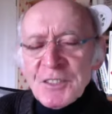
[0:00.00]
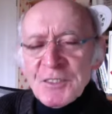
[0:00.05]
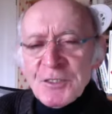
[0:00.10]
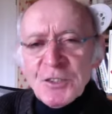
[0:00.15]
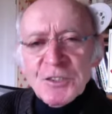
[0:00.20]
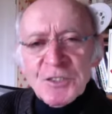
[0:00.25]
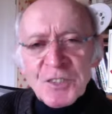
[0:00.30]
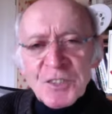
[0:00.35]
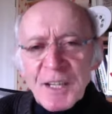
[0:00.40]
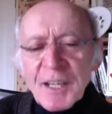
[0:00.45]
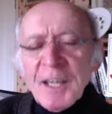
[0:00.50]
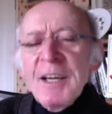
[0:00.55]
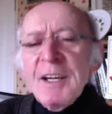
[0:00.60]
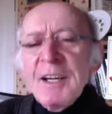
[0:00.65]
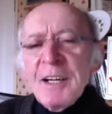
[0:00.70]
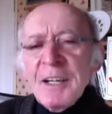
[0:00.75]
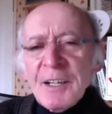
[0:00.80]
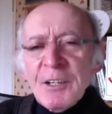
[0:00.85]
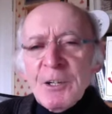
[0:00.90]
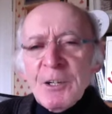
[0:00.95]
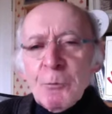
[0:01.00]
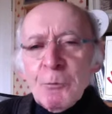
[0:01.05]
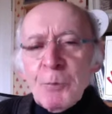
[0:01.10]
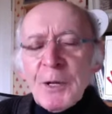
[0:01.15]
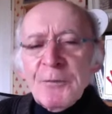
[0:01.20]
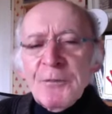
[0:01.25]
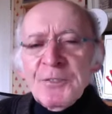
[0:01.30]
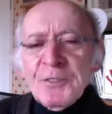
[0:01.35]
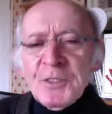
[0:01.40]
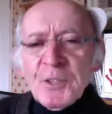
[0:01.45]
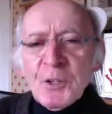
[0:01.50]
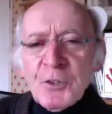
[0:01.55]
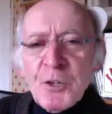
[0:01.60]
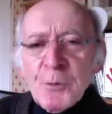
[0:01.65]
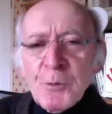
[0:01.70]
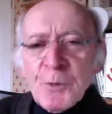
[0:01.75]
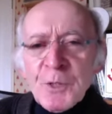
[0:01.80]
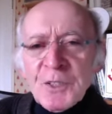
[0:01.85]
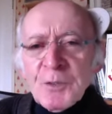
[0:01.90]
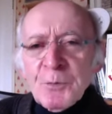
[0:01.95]
as you say, it uplifts the
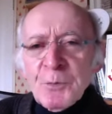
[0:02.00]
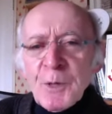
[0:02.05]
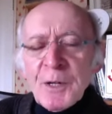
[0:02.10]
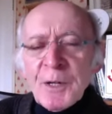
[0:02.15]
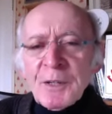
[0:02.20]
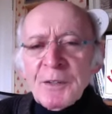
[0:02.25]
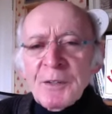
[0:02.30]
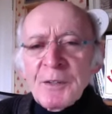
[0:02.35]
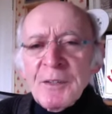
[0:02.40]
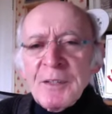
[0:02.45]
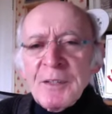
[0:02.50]
human spirit.